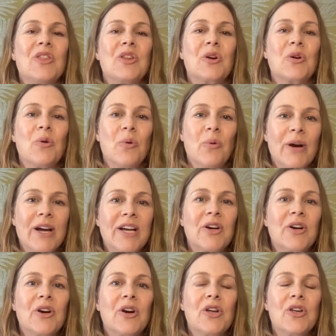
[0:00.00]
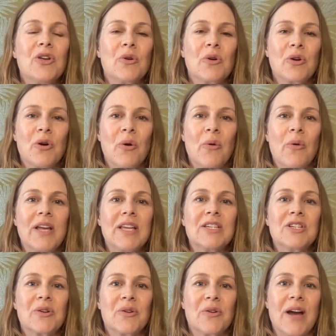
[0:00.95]
the quicker you're going
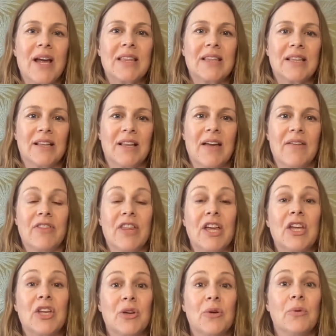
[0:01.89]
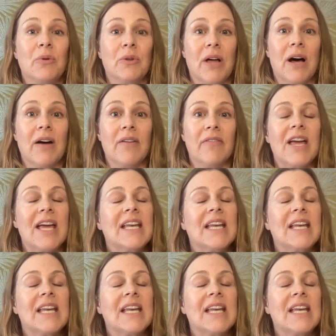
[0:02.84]
to create the life that you love.